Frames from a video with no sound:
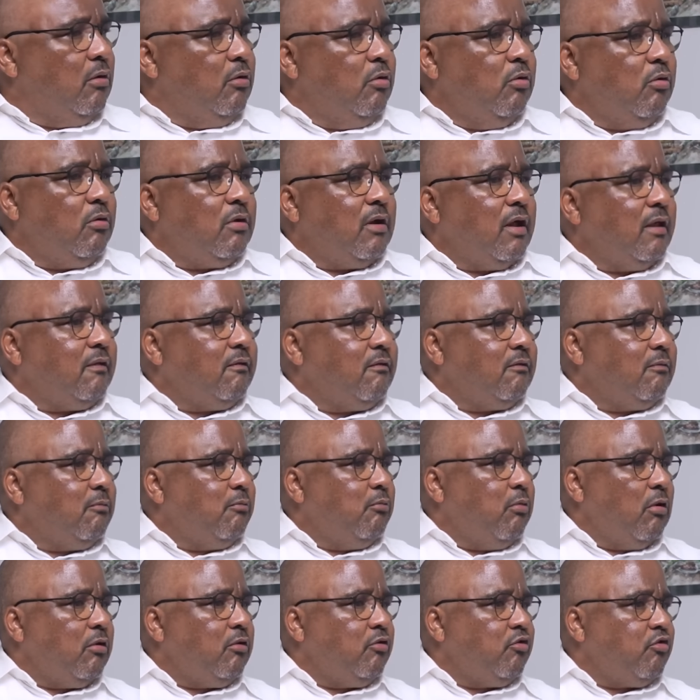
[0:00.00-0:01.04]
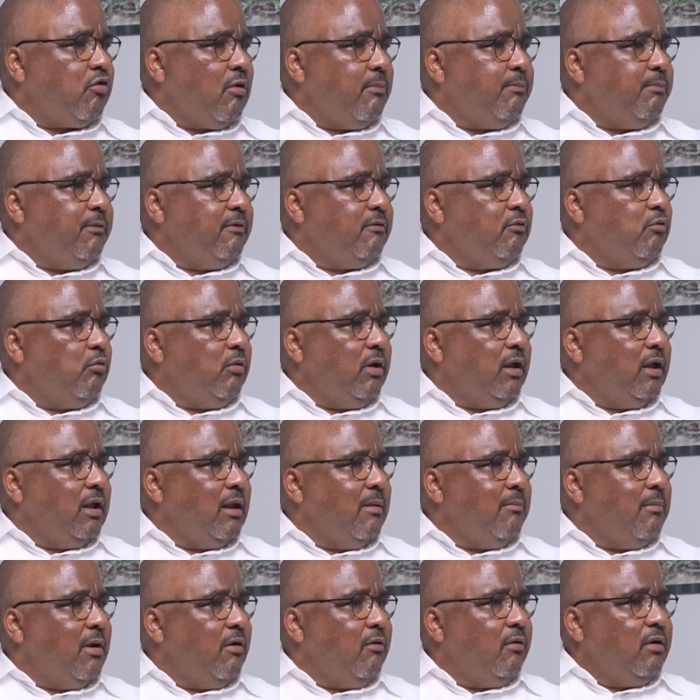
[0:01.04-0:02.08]
look at what Trump is doing in
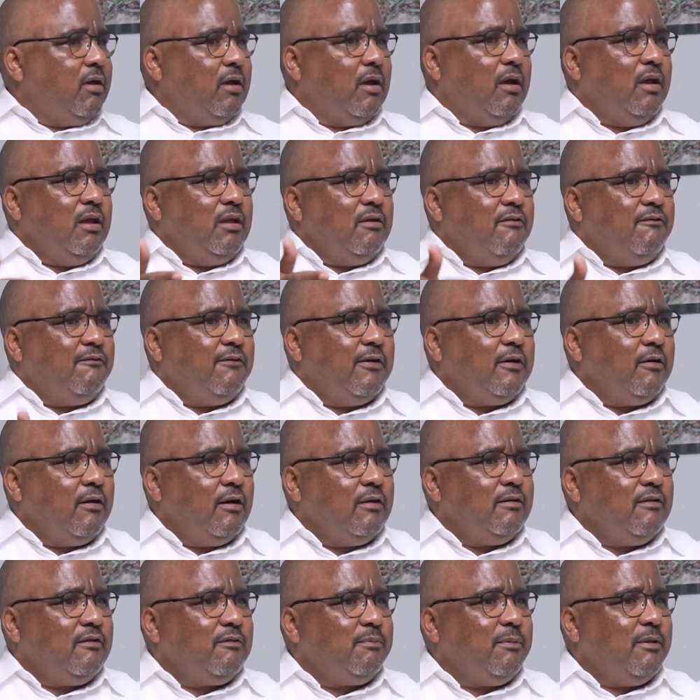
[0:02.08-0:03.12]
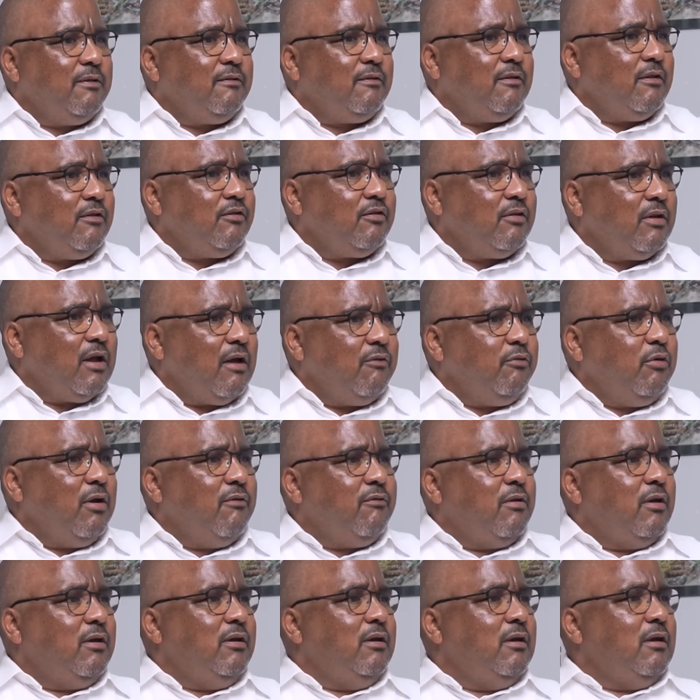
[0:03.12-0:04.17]
America in a federal dispensation. Have you
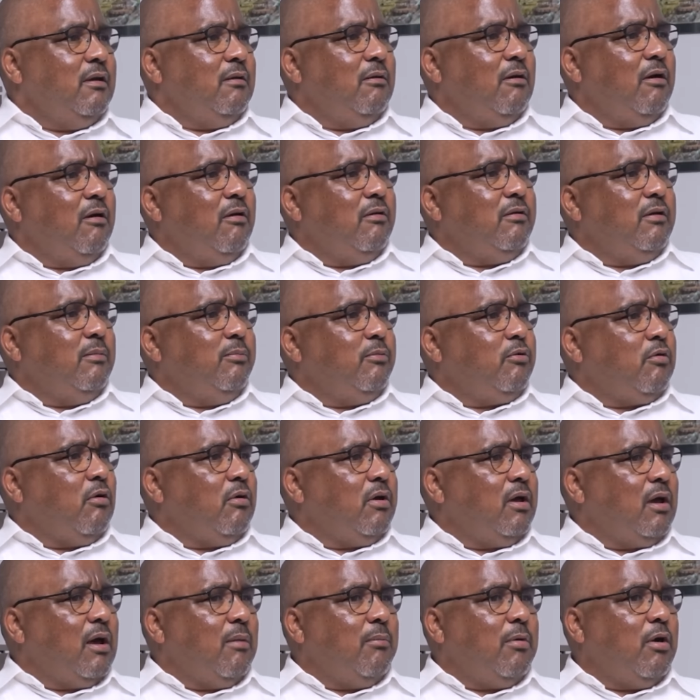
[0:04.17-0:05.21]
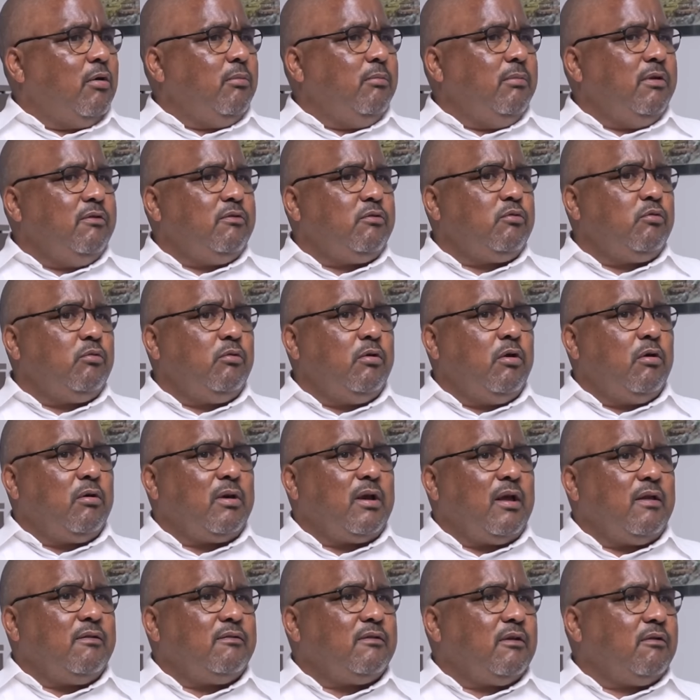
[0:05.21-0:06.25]
ever heard him talking about Missouri or
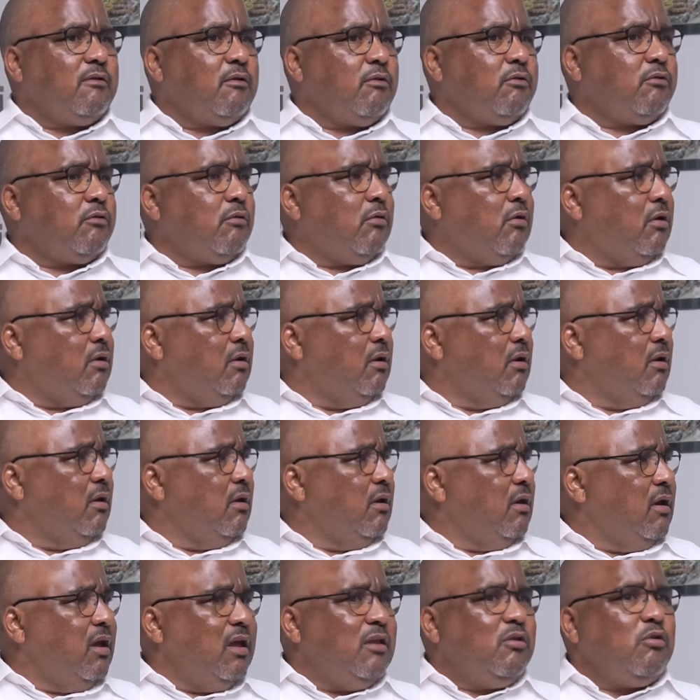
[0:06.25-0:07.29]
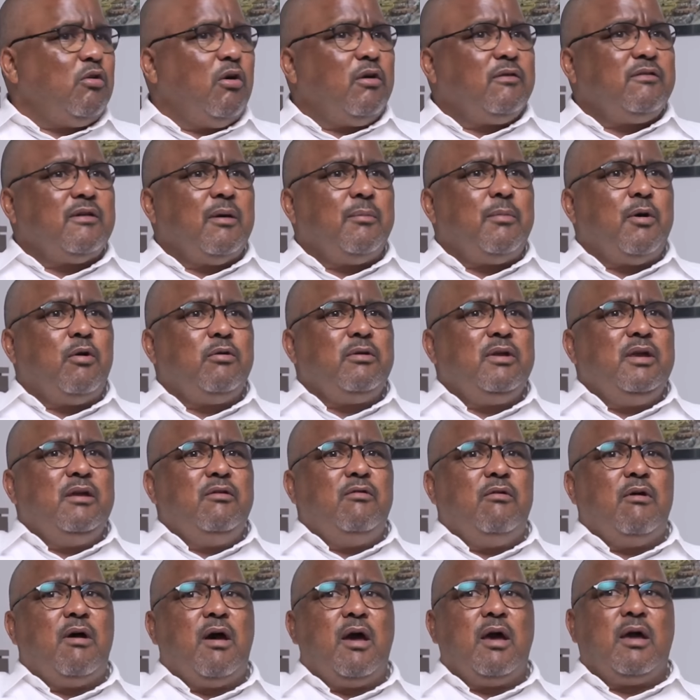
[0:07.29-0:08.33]
Kansas or so on? He talks about
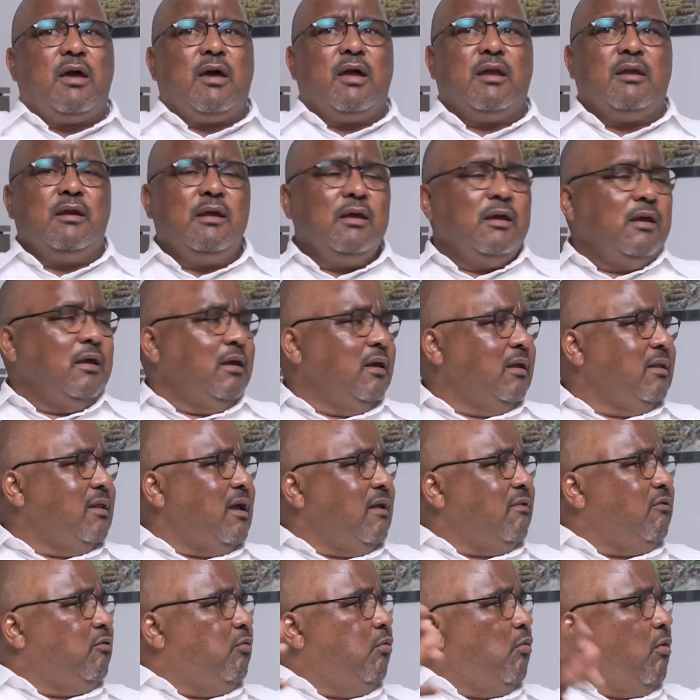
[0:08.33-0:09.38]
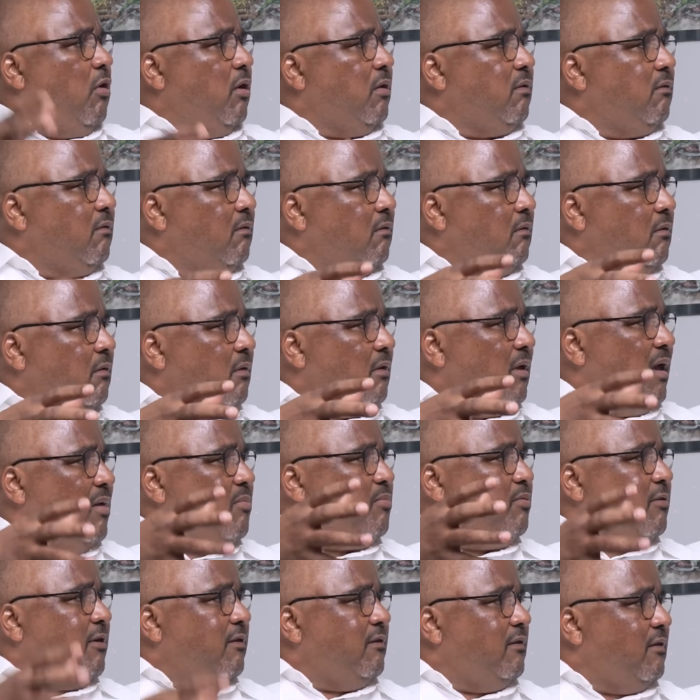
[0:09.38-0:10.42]
Iraq, and that's what a
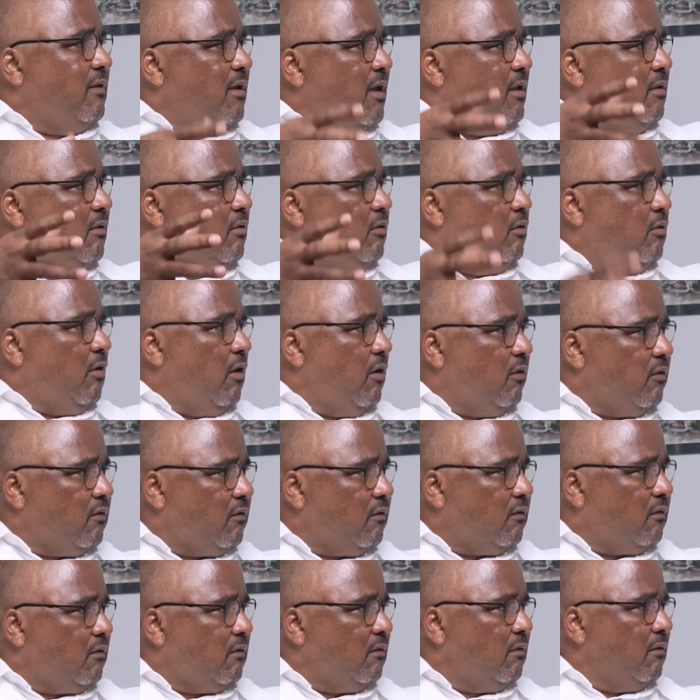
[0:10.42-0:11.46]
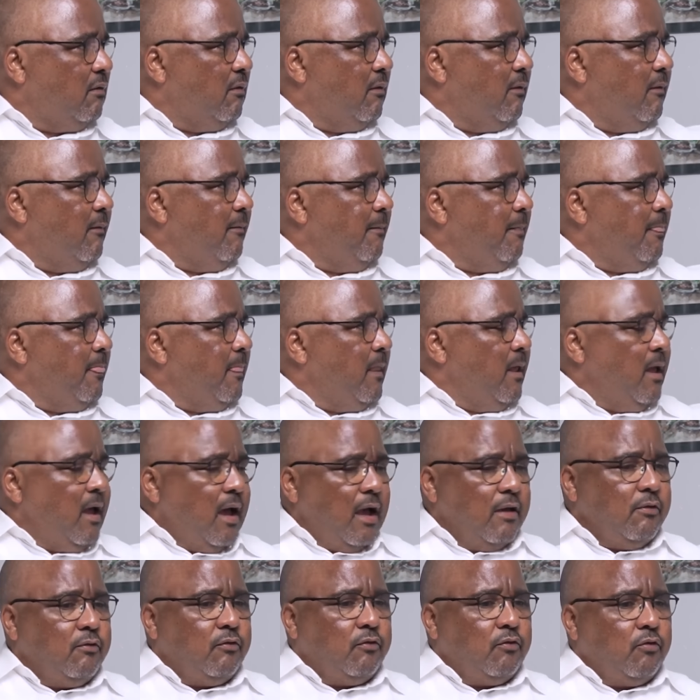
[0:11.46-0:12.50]
president does.
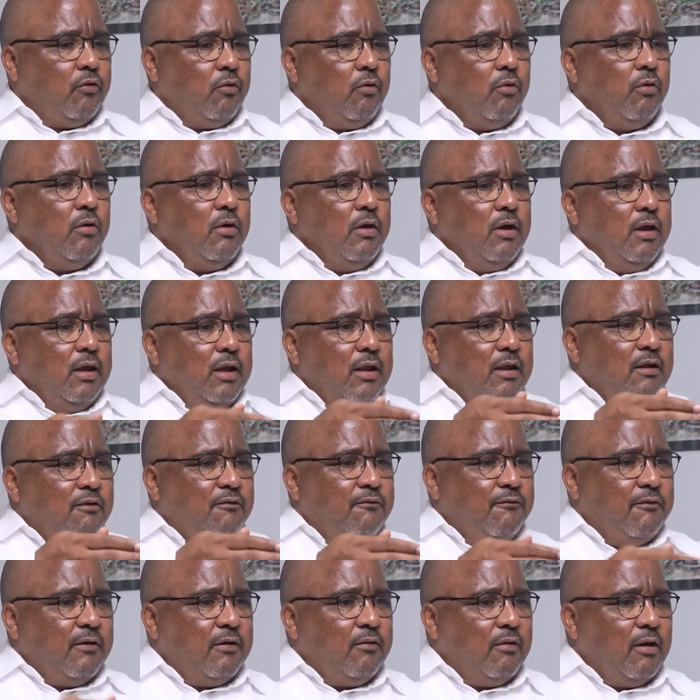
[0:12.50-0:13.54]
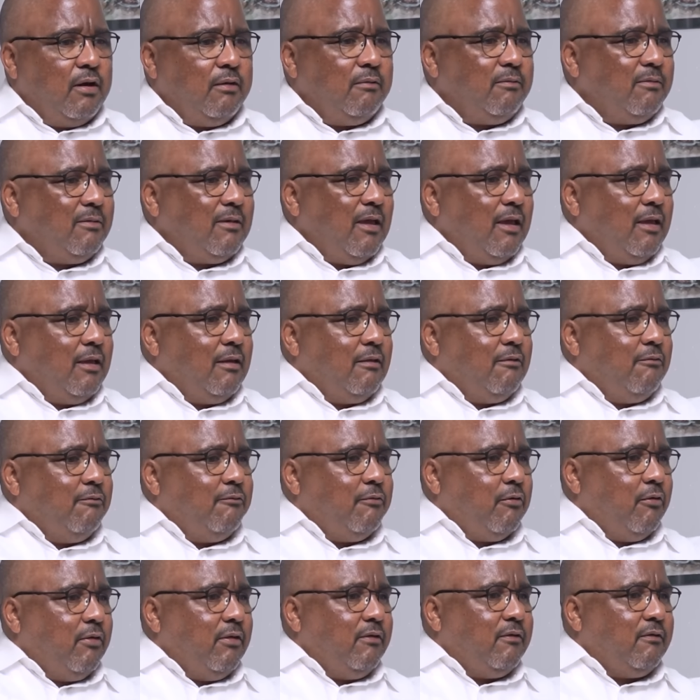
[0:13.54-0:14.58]
And so in a federal, take
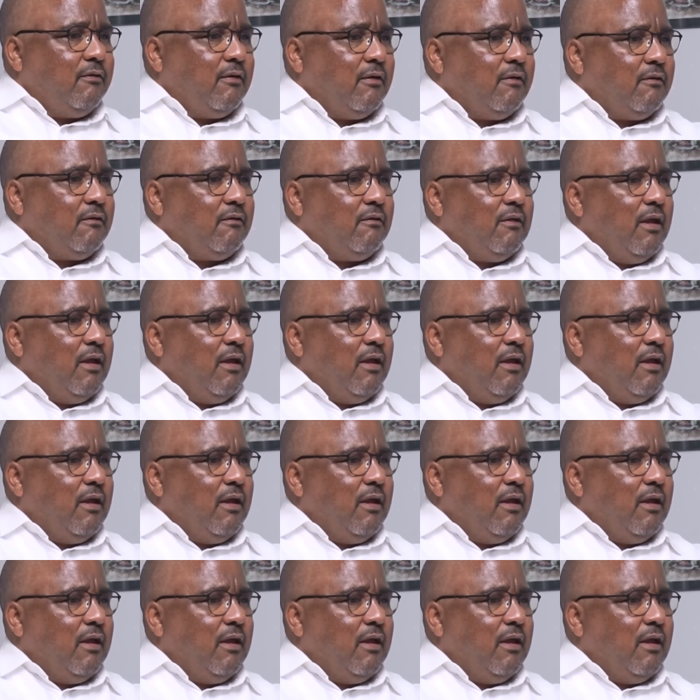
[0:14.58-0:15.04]
for instance